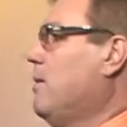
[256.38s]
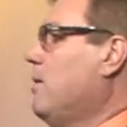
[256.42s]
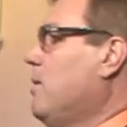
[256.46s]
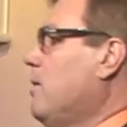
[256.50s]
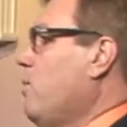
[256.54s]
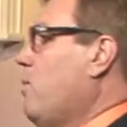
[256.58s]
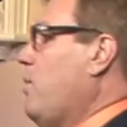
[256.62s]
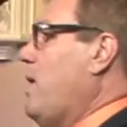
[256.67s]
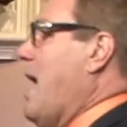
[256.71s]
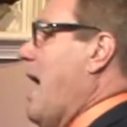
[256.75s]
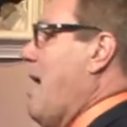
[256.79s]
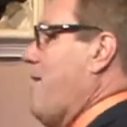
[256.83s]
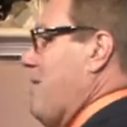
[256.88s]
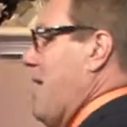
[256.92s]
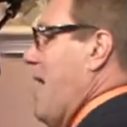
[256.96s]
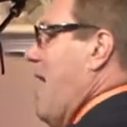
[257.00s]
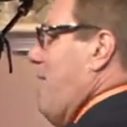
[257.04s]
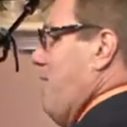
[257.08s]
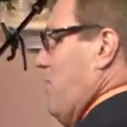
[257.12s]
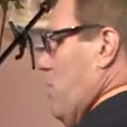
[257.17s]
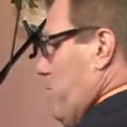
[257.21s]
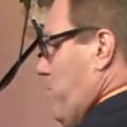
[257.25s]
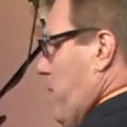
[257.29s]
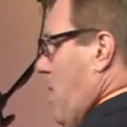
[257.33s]
We have to
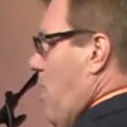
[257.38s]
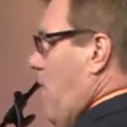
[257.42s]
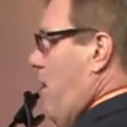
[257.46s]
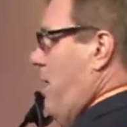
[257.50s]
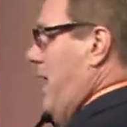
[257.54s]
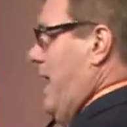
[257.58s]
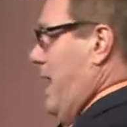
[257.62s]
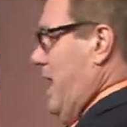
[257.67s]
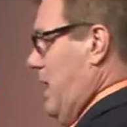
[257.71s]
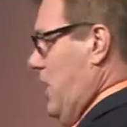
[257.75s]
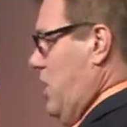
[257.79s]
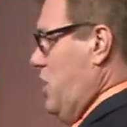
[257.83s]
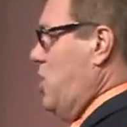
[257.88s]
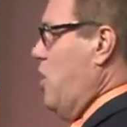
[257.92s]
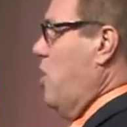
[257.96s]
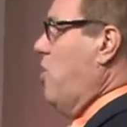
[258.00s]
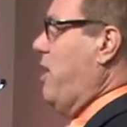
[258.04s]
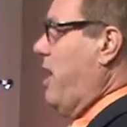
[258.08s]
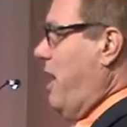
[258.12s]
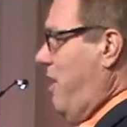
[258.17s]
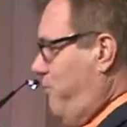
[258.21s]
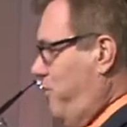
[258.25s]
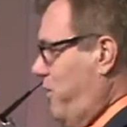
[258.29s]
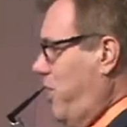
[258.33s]
have our burning and a
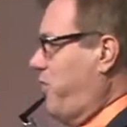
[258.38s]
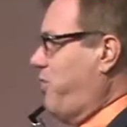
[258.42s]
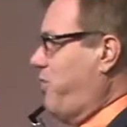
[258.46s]
yearning for the